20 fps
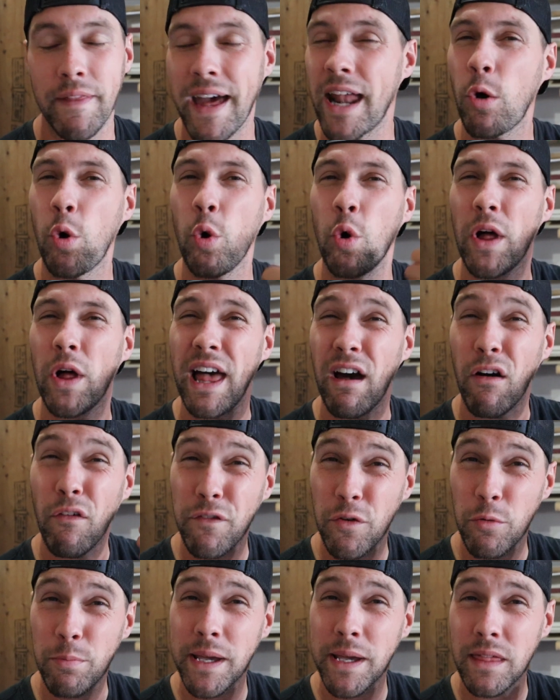That whole
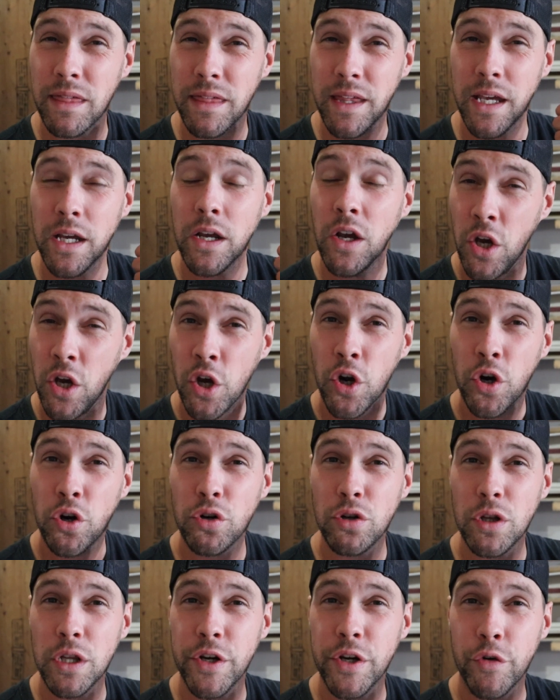alphabet thing
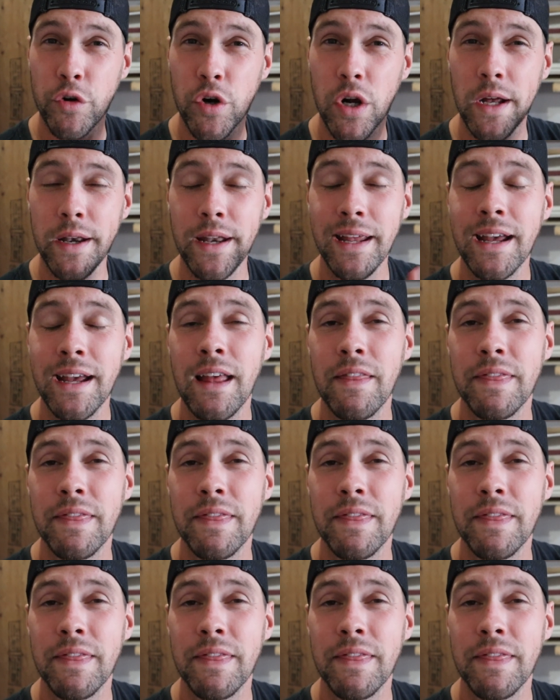earlier on,